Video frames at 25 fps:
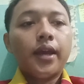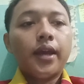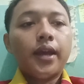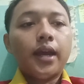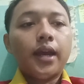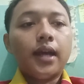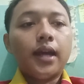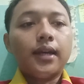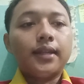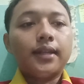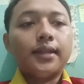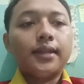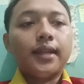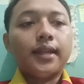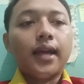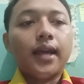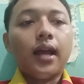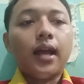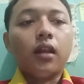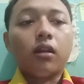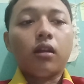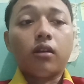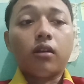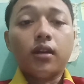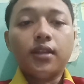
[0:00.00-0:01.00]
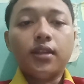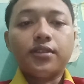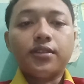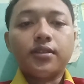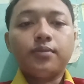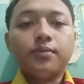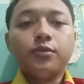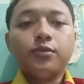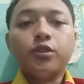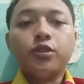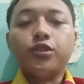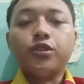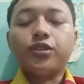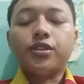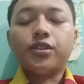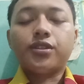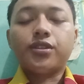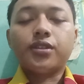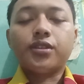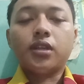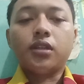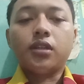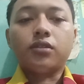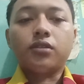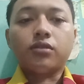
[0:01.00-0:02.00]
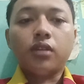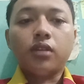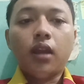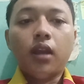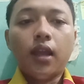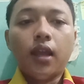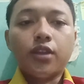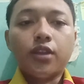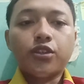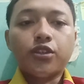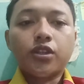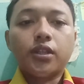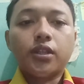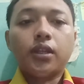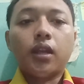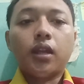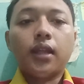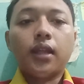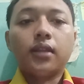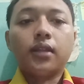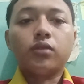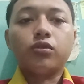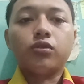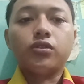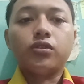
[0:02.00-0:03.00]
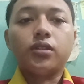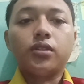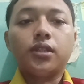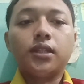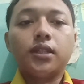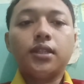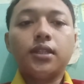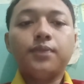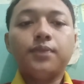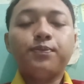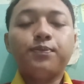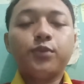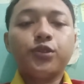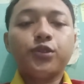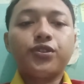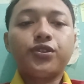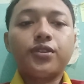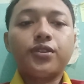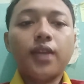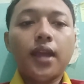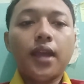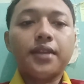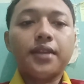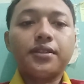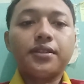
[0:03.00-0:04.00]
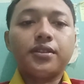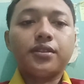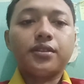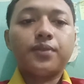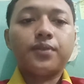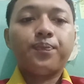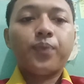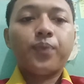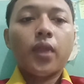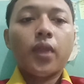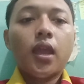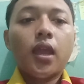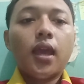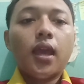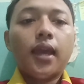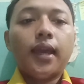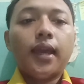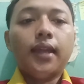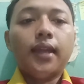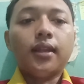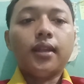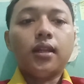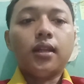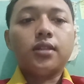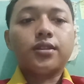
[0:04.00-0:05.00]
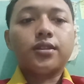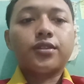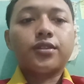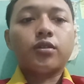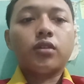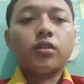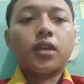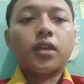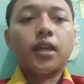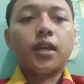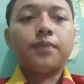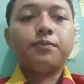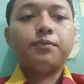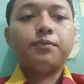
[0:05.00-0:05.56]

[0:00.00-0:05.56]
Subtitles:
an algorithm uses in relation to the input size. It also can be